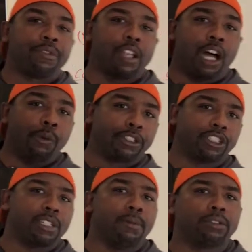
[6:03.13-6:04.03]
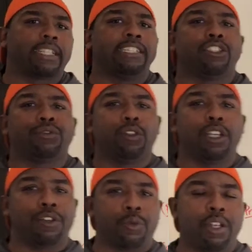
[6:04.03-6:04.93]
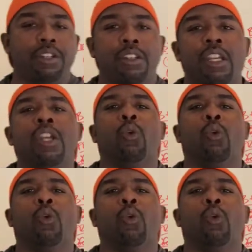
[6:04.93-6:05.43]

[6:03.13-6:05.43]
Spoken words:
which is in most cases fully underwritten.